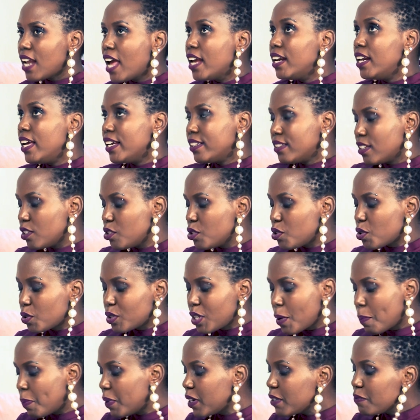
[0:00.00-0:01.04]
I like that you
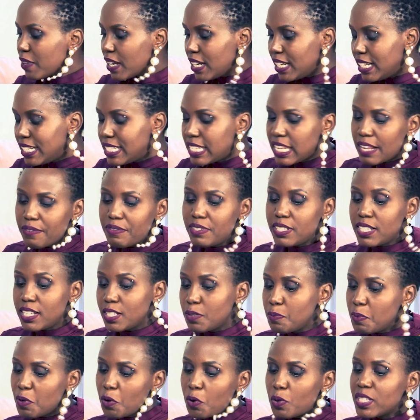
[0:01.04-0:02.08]
talked about valet
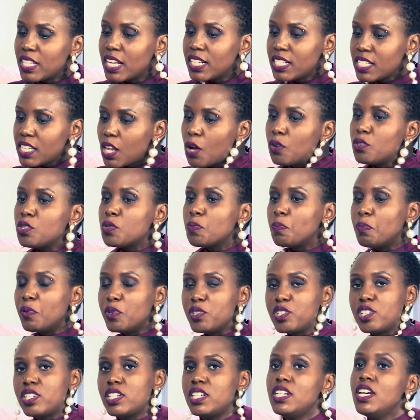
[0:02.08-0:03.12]
services because that sounds
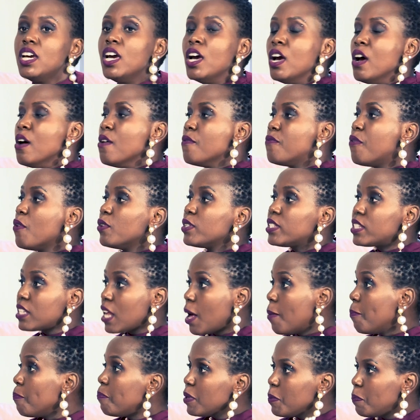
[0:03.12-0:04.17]
bougie for
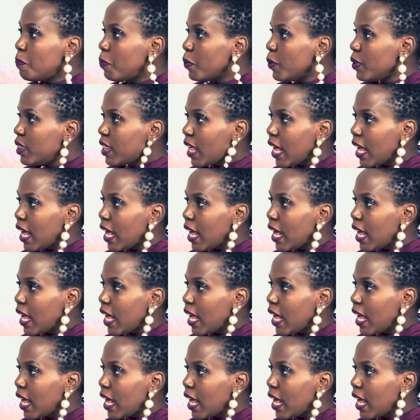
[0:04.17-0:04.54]
some people.